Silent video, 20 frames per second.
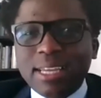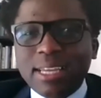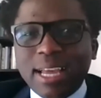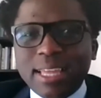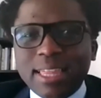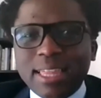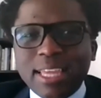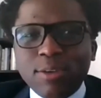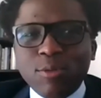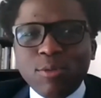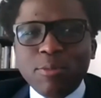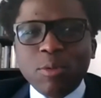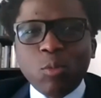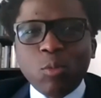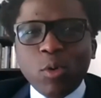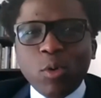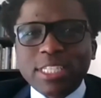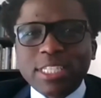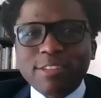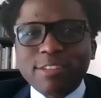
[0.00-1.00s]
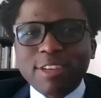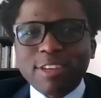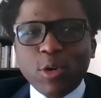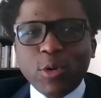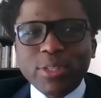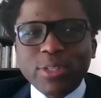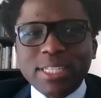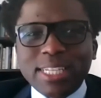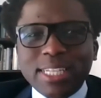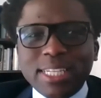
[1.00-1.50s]
I think when we watch the
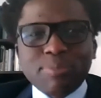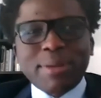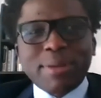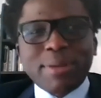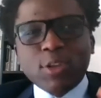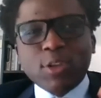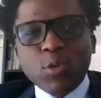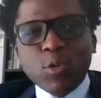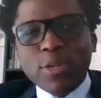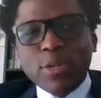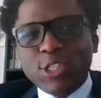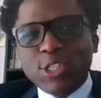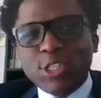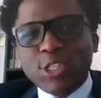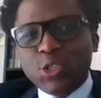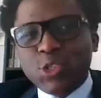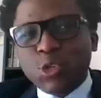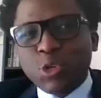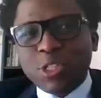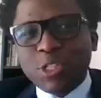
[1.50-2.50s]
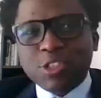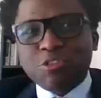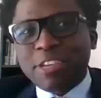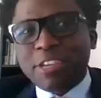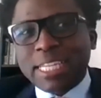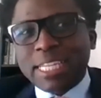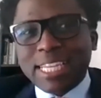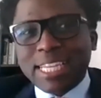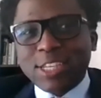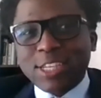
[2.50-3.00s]
recording, it might only show the
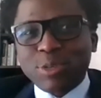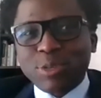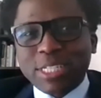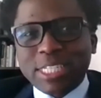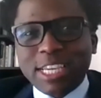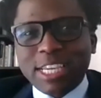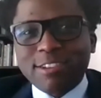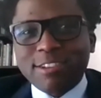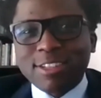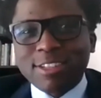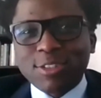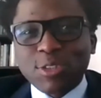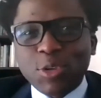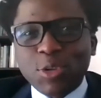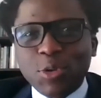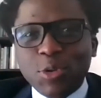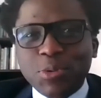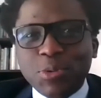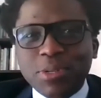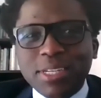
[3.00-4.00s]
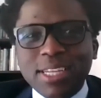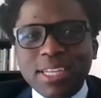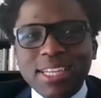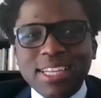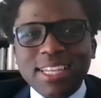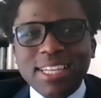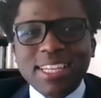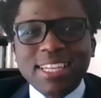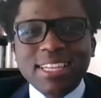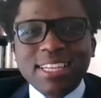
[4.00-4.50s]
screen that you were sharing. So,
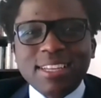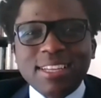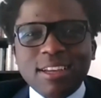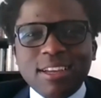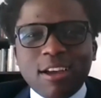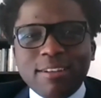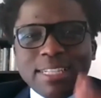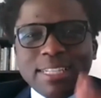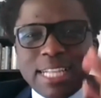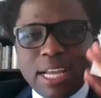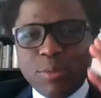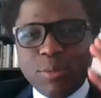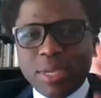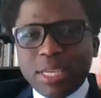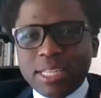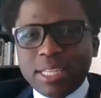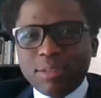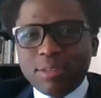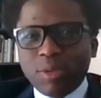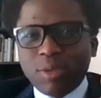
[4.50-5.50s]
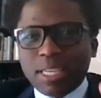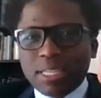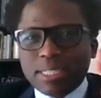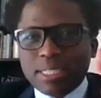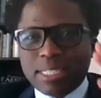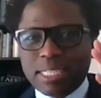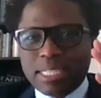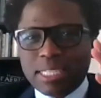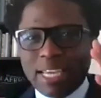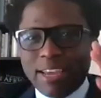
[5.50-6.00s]
all right, now we can
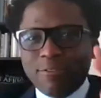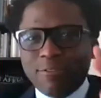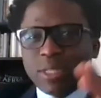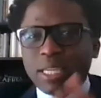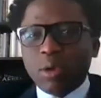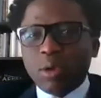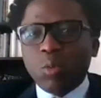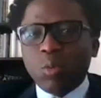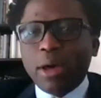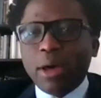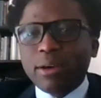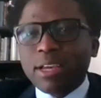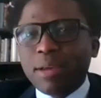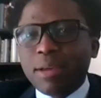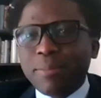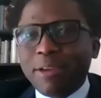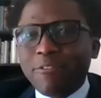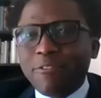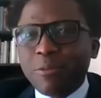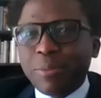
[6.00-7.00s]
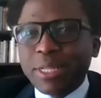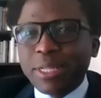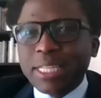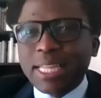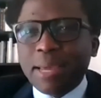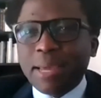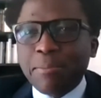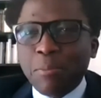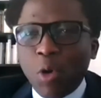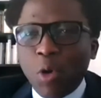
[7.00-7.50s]
see everyone again. Welcome, everybody.
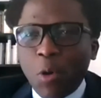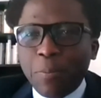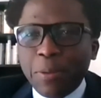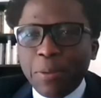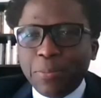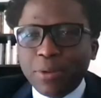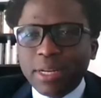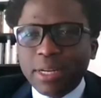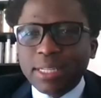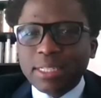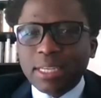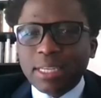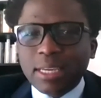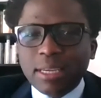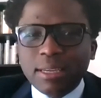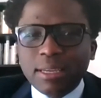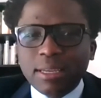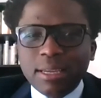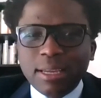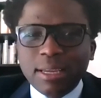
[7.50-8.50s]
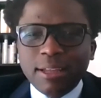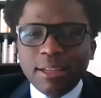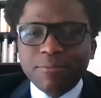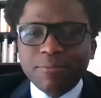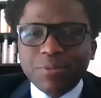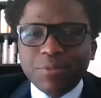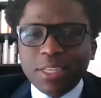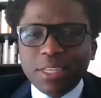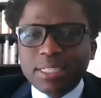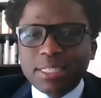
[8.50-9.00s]
There are more people in here.
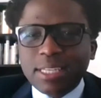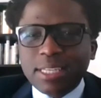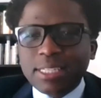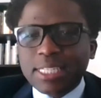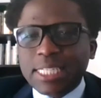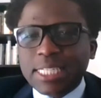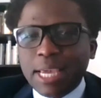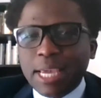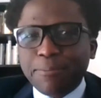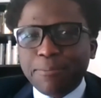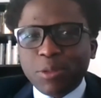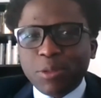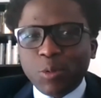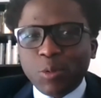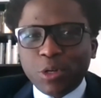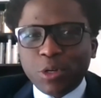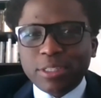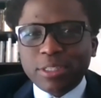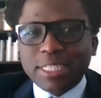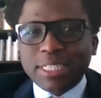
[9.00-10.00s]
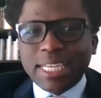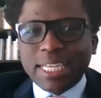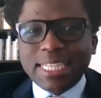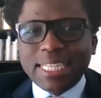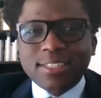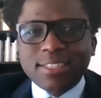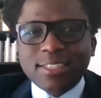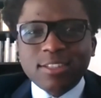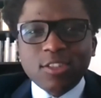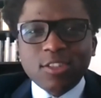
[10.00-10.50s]
This is Shape the World. It
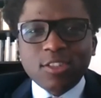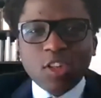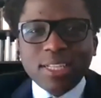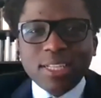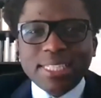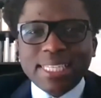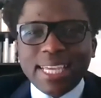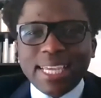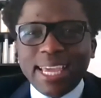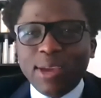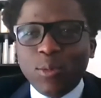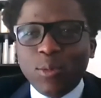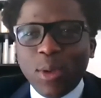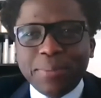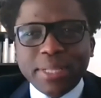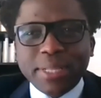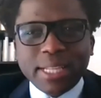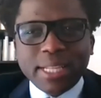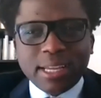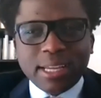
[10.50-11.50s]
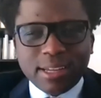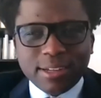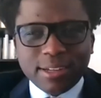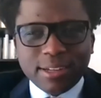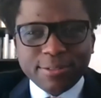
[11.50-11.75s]
is not a webinar.